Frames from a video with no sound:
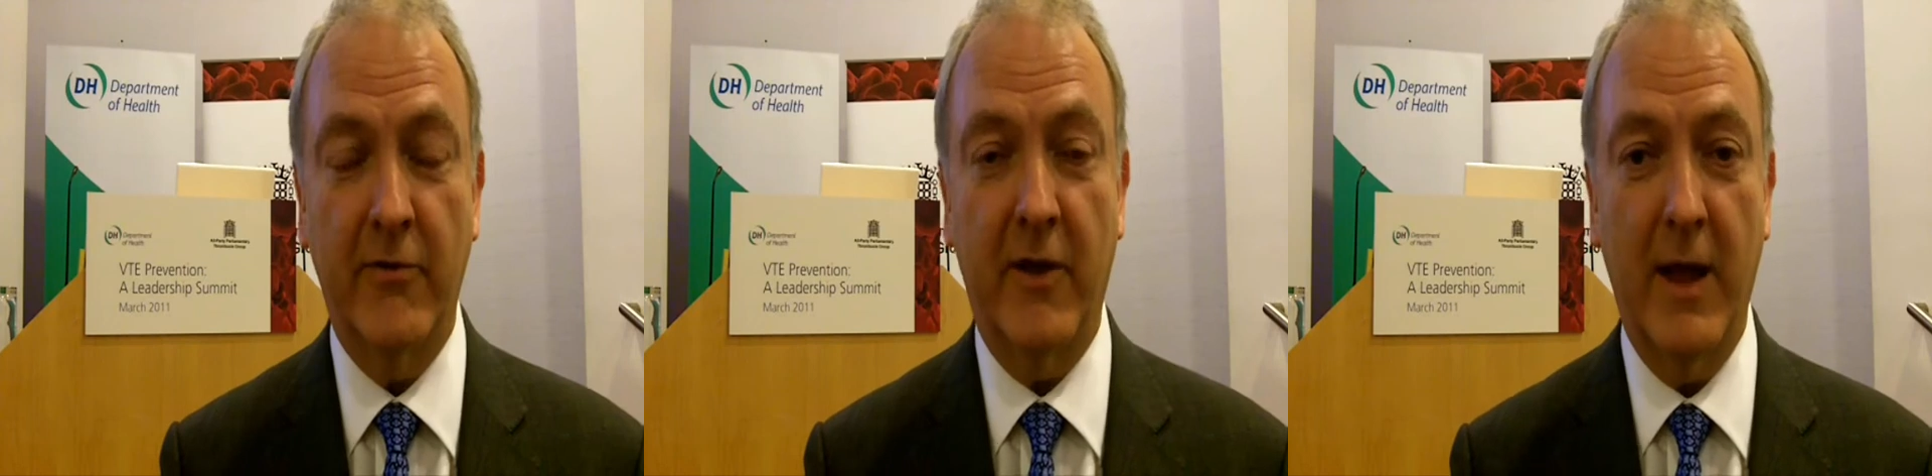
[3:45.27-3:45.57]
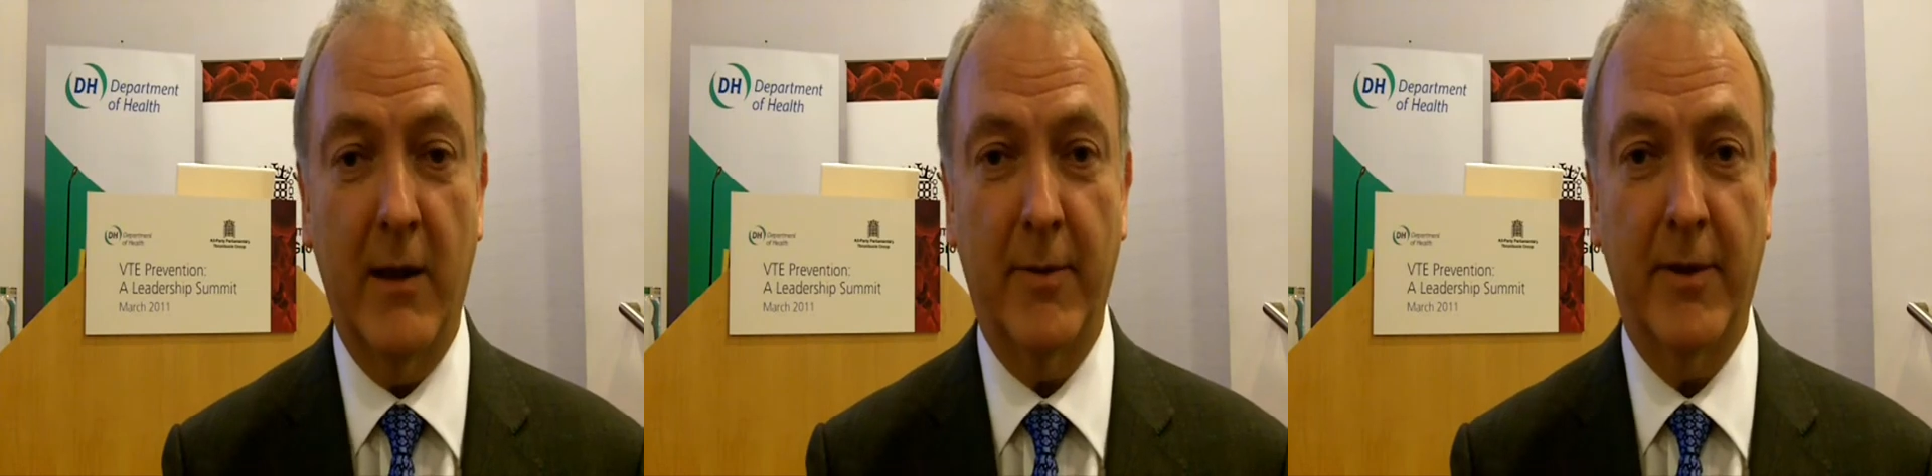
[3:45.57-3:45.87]
to
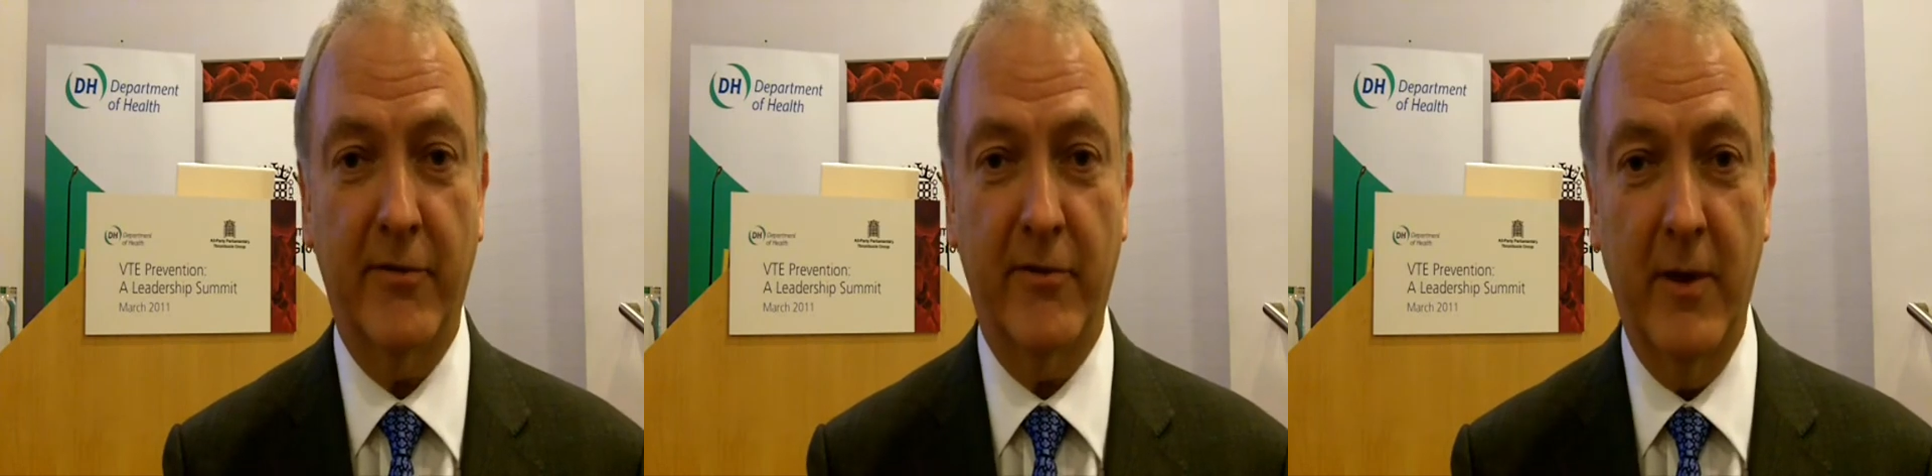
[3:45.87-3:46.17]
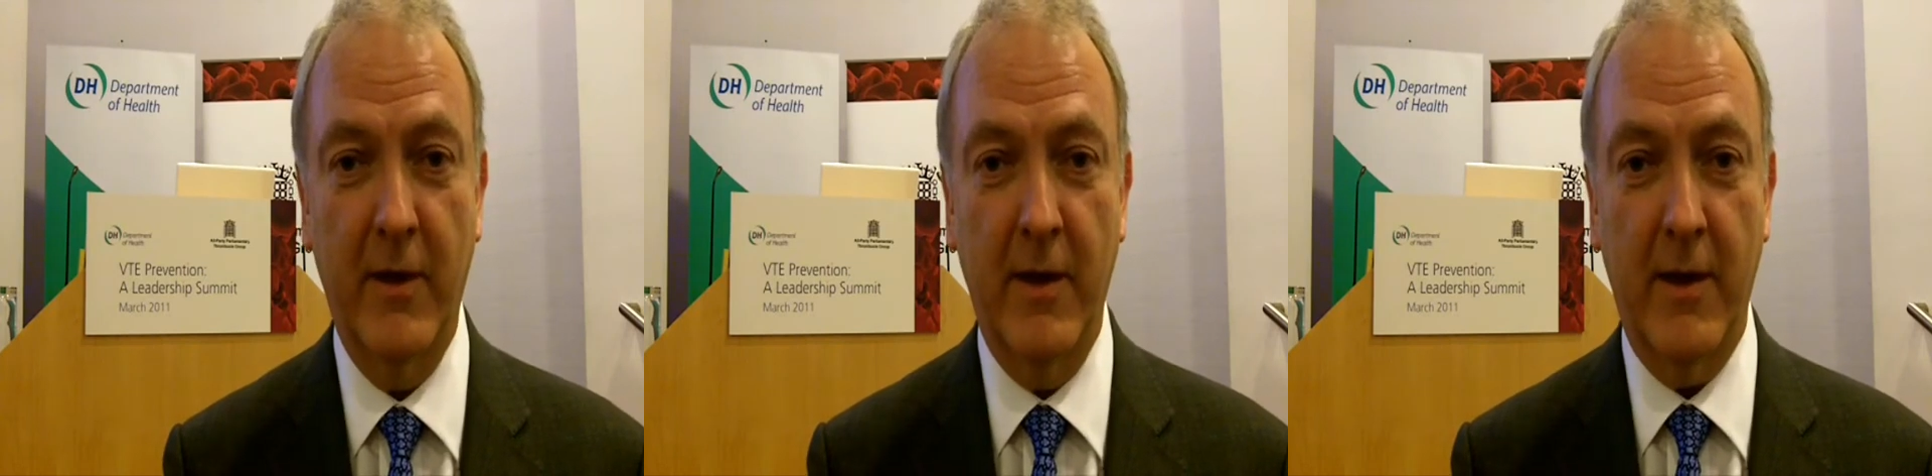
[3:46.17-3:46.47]
help
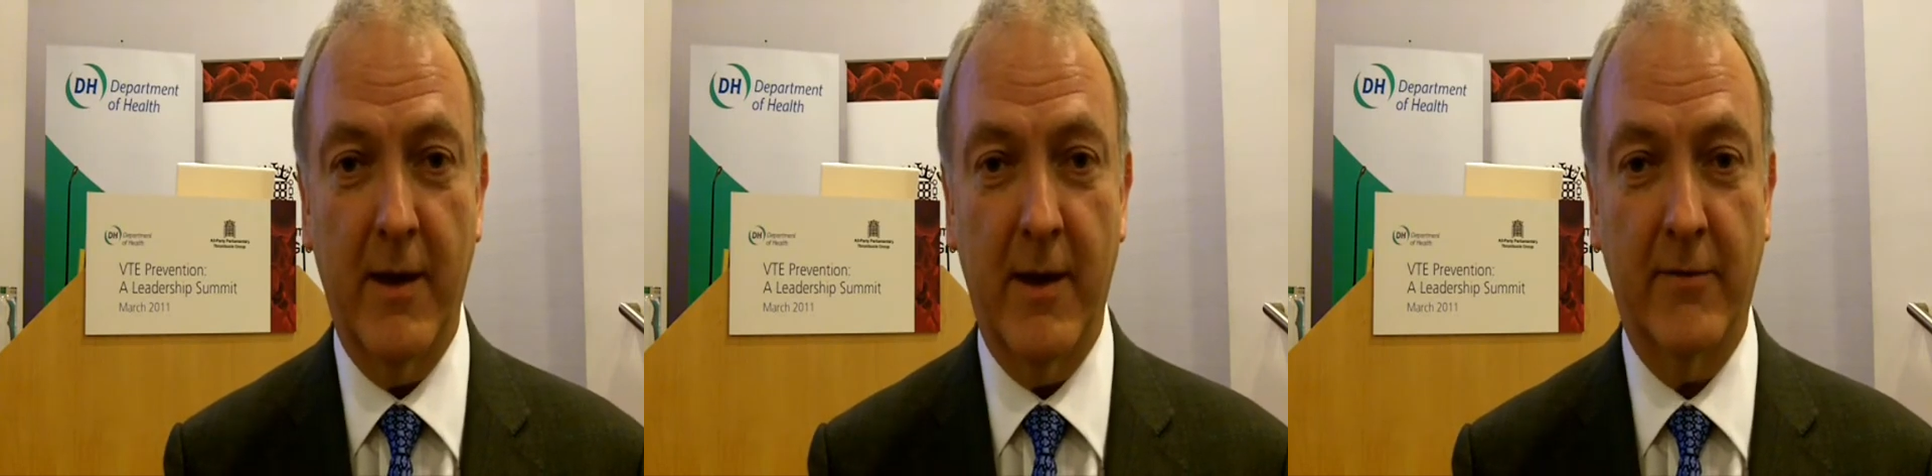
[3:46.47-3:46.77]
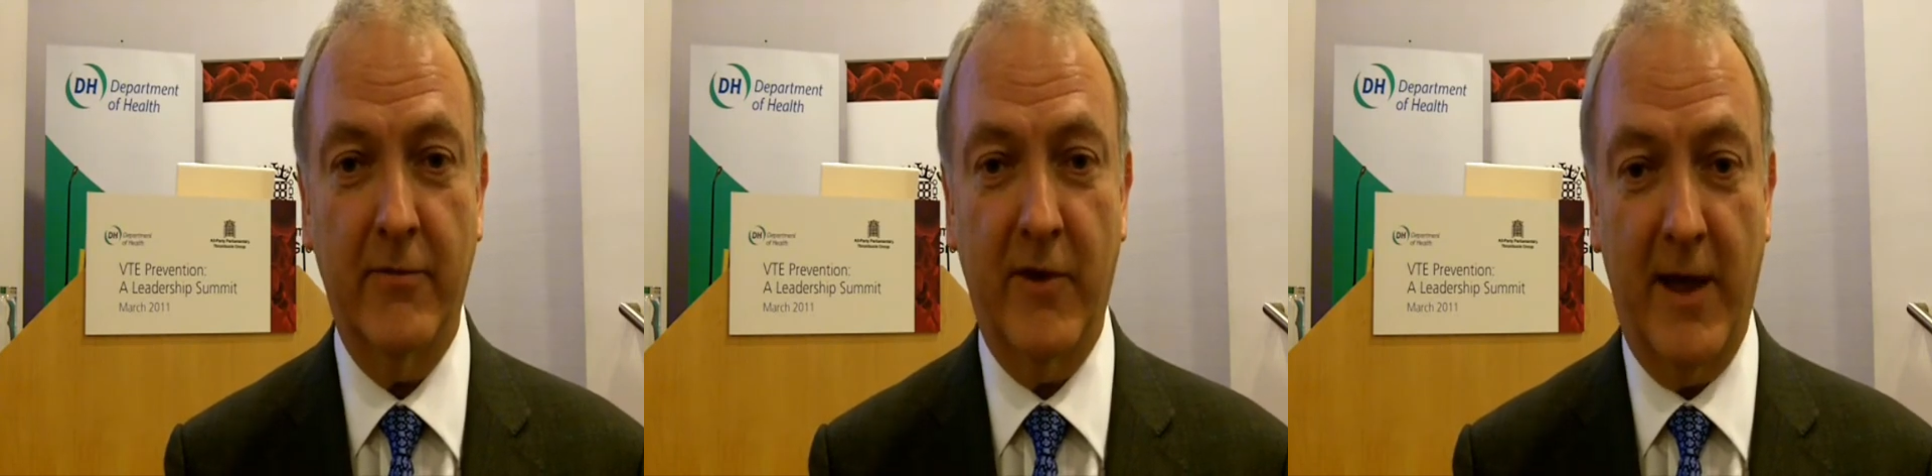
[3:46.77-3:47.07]
us uh,